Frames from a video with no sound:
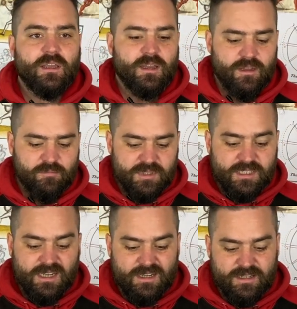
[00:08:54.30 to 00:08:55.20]

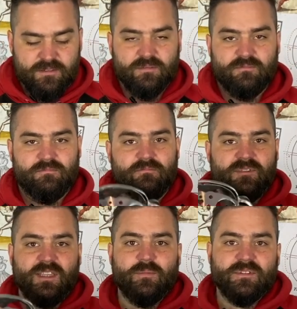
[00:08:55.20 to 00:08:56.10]
particularly
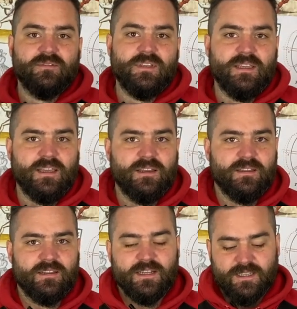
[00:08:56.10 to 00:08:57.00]
sabers of
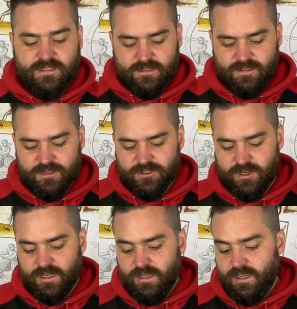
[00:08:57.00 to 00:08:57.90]
the late 18th
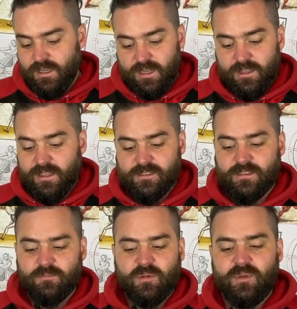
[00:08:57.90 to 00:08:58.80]
century. And that's
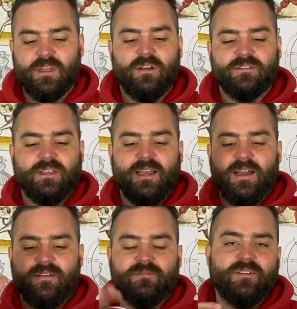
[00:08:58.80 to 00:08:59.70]
simply because they
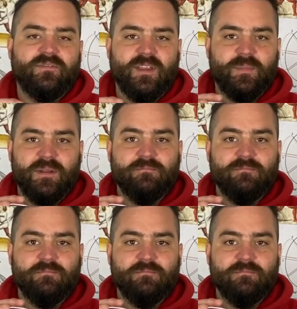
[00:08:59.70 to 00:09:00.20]
have a fair bit of